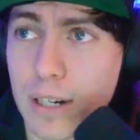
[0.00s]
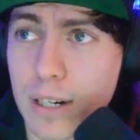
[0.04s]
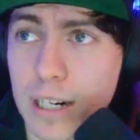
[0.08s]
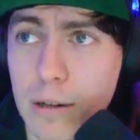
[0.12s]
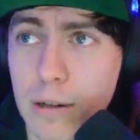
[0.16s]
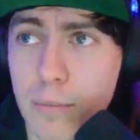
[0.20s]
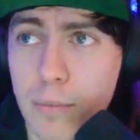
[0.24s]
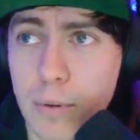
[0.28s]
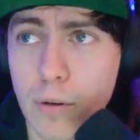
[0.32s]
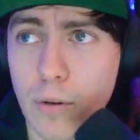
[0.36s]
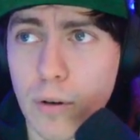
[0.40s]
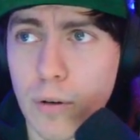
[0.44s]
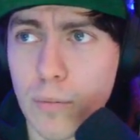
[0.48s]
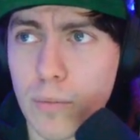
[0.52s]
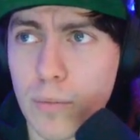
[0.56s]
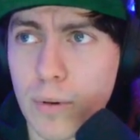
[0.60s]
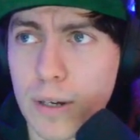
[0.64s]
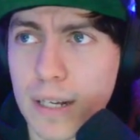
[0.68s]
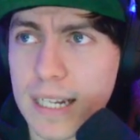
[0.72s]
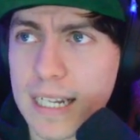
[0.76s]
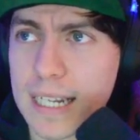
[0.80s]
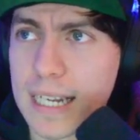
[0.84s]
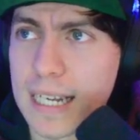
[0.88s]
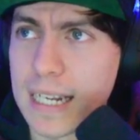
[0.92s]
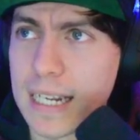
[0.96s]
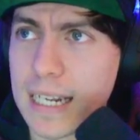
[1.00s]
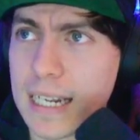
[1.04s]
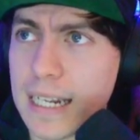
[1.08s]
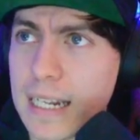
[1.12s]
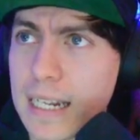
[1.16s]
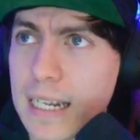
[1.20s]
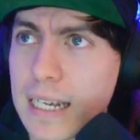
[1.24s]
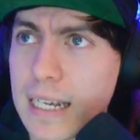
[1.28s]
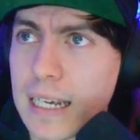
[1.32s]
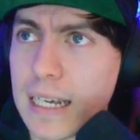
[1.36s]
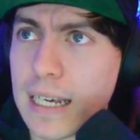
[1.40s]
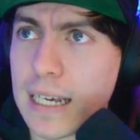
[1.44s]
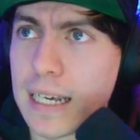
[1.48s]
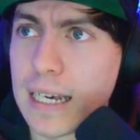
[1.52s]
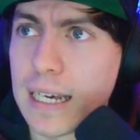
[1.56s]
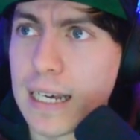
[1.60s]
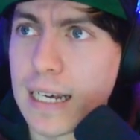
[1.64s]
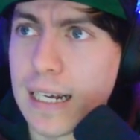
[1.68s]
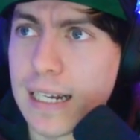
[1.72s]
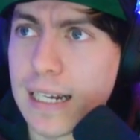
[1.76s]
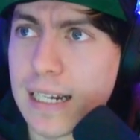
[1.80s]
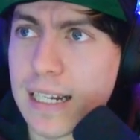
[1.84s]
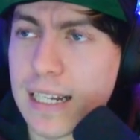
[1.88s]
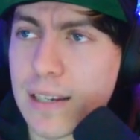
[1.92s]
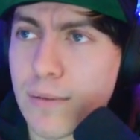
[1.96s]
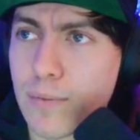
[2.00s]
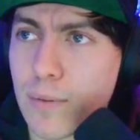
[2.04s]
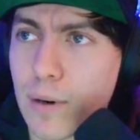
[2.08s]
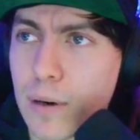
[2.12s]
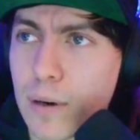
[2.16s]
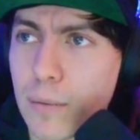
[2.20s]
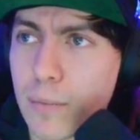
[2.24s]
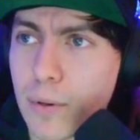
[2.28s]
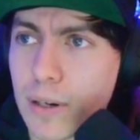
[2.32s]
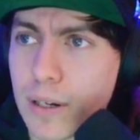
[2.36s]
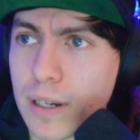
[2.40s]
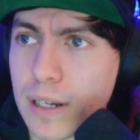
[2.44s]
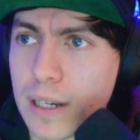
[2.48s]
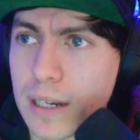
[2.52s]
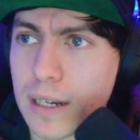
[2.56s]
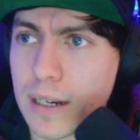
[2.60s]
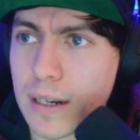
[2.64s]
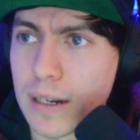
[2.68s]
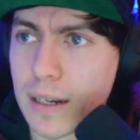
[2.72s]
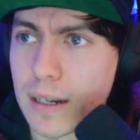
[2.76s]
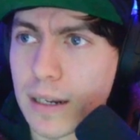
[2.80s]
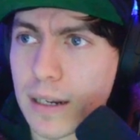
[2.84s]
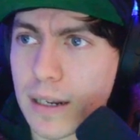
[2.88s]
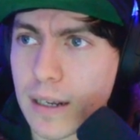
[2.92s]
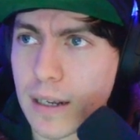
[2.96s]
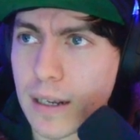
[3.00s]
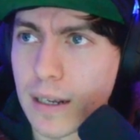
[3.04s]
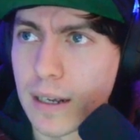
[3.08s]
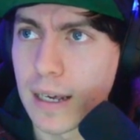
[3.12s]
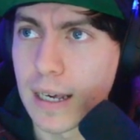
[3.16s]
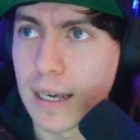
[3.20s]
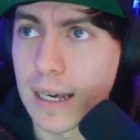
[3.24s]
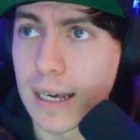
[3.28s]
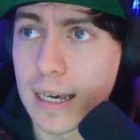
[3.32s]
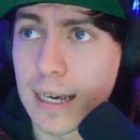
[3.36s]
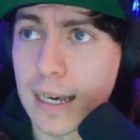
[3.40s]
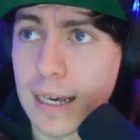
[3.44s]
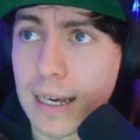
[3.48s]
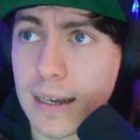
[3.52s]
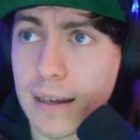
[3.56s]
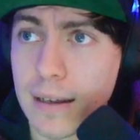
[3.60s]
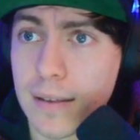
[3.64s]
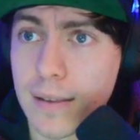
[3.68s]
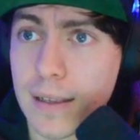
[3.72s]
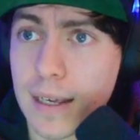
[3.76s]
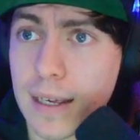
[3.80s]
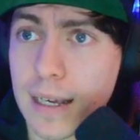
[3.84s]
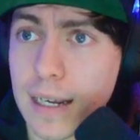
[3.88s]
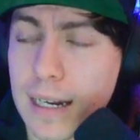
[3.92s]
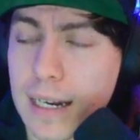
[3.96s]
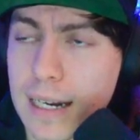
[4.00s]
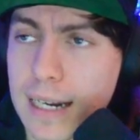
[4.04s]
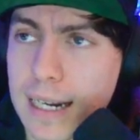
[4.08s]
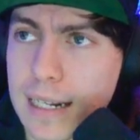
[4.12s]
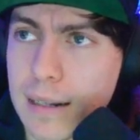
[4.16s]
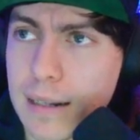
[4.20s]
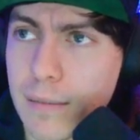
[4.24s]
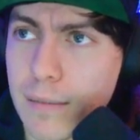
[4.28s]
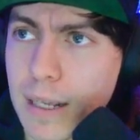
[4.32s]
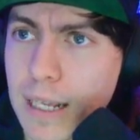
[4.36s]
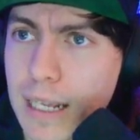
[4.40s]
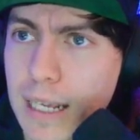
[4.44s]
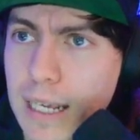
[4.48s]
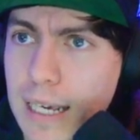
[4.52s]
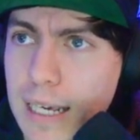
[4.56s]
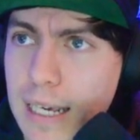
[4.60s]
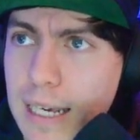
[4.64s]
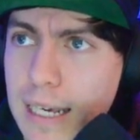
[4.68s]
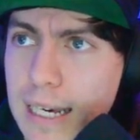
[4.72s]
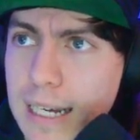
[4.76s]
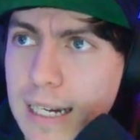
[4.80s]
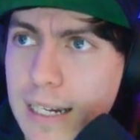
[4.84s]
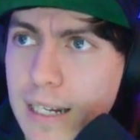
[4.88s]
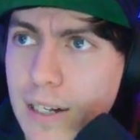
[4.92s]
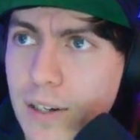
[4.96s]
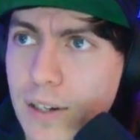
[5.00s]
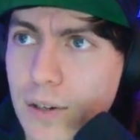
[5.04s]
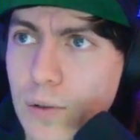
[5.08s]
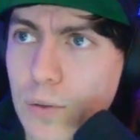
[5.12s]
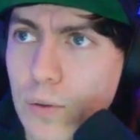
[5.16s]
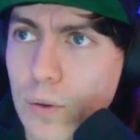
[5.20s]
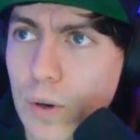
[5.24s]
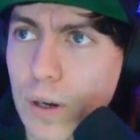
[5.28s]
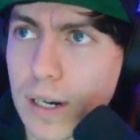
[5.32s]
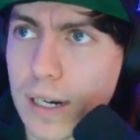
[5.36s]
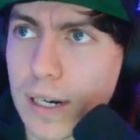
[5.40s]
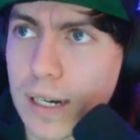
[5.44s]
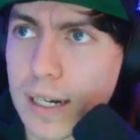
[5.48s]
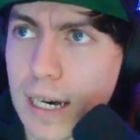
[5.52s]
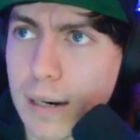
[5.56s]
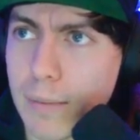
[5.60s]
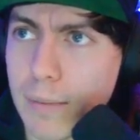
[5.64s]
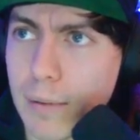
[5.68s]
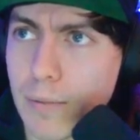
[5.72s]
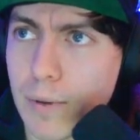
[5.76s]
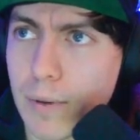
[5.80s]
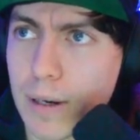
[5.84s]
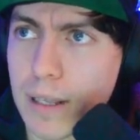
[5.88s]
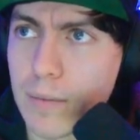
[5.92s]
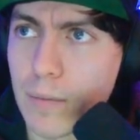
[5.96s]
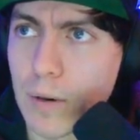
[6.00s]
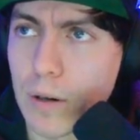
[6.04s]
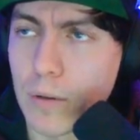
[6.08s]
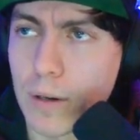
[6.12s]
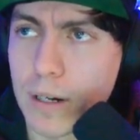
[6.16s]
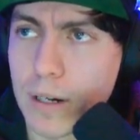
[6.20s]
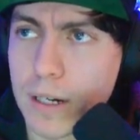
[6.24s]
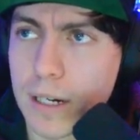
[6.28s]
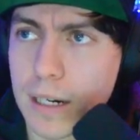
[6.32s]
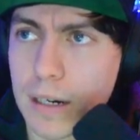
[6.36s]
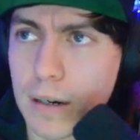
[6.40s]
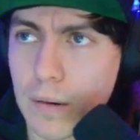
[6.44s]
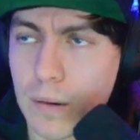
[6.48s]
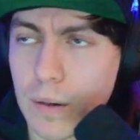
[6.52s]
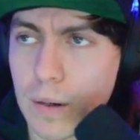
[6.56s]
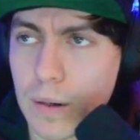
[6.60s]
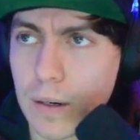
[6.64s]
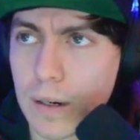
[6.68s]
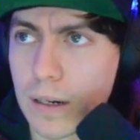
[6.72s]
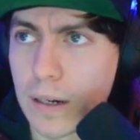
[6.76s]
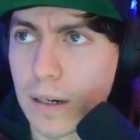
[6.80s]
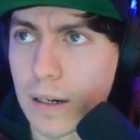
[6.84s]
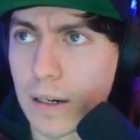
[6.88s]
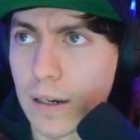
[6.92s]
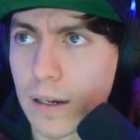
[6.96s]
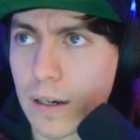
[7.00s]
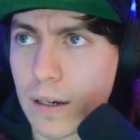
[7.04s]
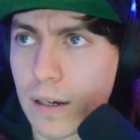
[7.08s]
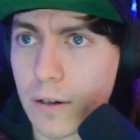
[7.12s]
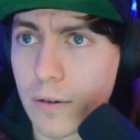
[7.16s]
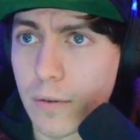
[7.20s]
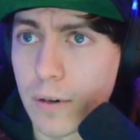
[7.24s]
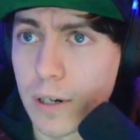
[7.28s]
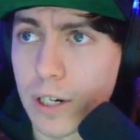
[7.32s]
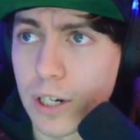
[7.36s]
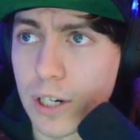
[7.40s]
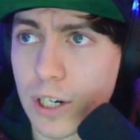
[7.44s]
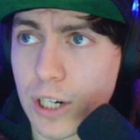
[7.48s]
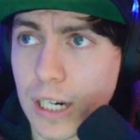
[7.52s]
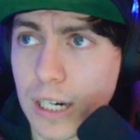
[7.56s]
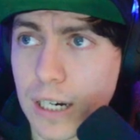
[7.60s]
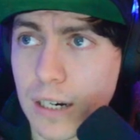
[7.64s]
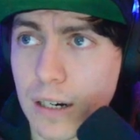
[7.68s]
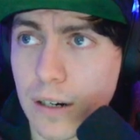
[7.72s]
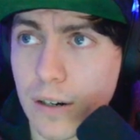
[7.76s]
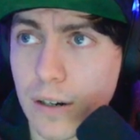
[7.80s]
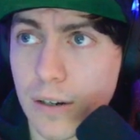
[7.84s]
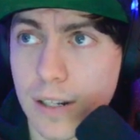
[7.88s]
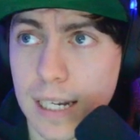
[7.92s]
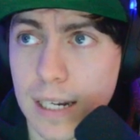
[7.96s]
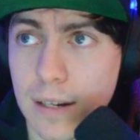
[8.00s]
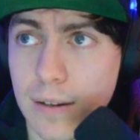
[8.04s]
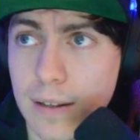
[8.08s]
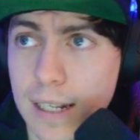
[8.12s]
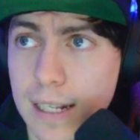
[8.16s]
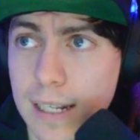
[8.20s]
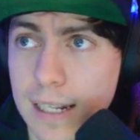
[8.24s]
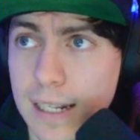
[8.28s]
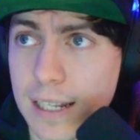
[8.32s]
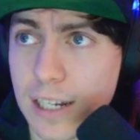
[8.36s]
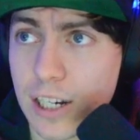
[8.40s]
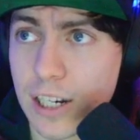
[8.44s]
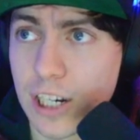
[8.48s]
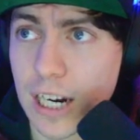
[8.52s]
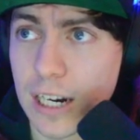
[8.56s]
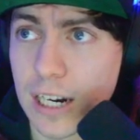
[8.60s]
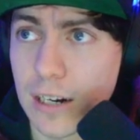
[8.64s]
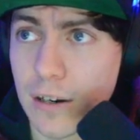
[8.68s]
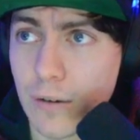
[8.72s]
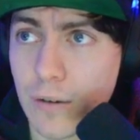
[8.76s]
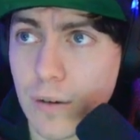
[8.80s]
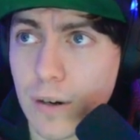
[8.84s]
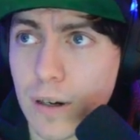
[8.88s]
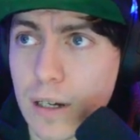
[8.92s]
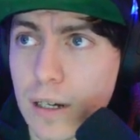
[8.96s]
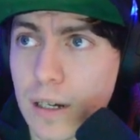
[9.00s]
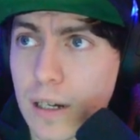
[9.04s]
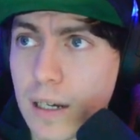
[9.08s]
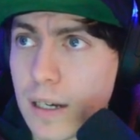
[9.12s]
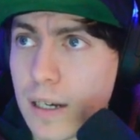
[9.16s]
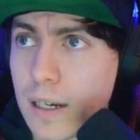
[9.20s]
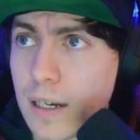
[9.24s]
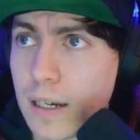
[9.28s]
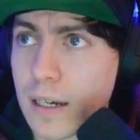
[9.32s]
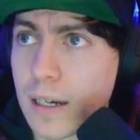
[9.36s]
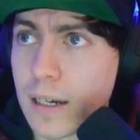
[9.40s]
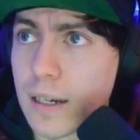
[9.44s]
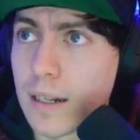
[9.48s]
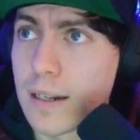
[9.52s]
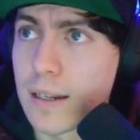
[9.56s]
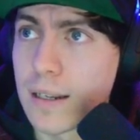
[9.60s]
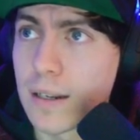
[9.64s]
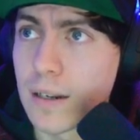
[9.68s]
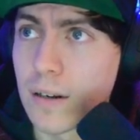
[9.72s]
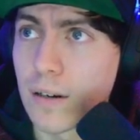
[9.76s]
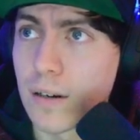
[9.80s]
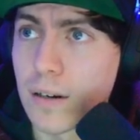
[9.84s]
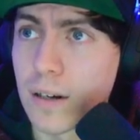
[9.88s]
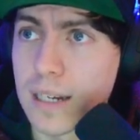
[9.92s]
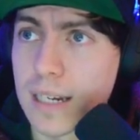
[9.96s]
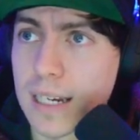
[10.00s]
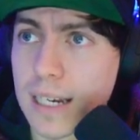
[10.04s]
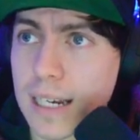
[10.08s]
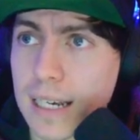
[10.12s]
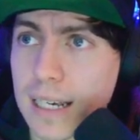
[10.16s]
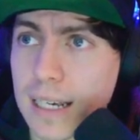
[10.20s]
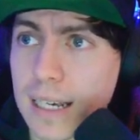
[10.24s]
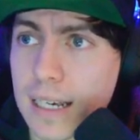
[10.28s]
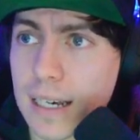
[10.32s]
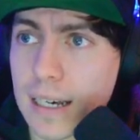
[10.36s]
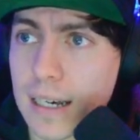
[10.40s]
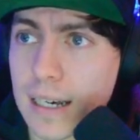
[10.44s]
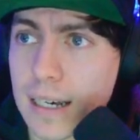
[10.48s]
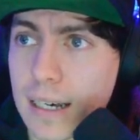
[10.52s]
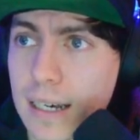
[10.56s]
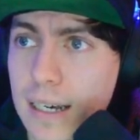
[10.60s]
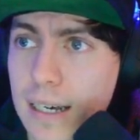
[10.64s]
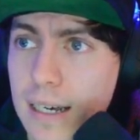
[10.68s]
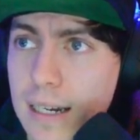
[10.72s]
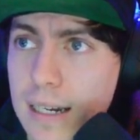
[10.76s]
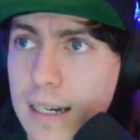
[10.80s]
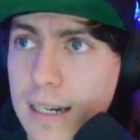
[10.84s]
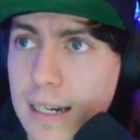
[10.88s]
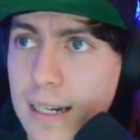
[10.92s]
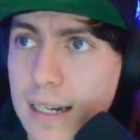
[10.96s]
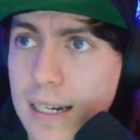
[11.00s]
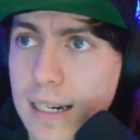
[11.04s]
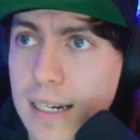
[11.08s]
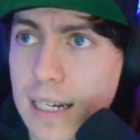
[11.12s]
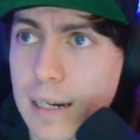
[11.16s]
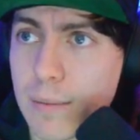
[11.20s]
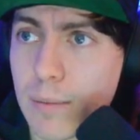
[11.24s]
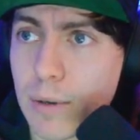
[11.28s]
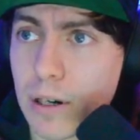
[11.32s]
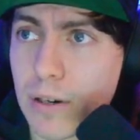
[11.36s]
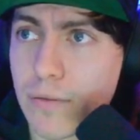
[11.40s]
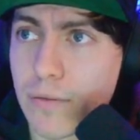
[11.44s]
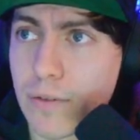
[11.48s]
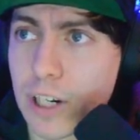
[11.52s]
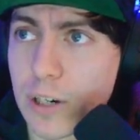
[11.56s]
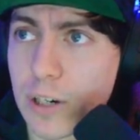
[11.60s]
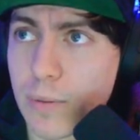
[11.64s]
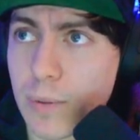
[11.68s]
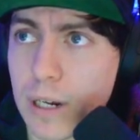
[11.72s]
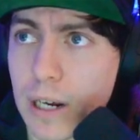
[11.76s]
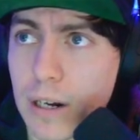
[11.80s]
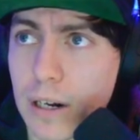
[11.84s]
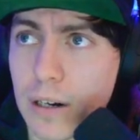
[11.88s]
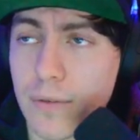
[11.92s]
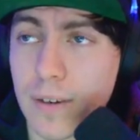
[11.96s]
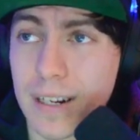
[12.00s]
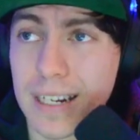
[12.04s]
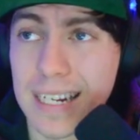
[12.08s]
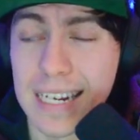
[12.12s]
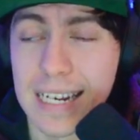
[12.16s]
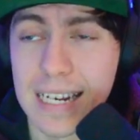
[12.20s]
Opponent brings in Swampert, and they let me get to double Weather Ball right here, which considering that it's a Shadow, it's gonna take a decent amount of HP out of it.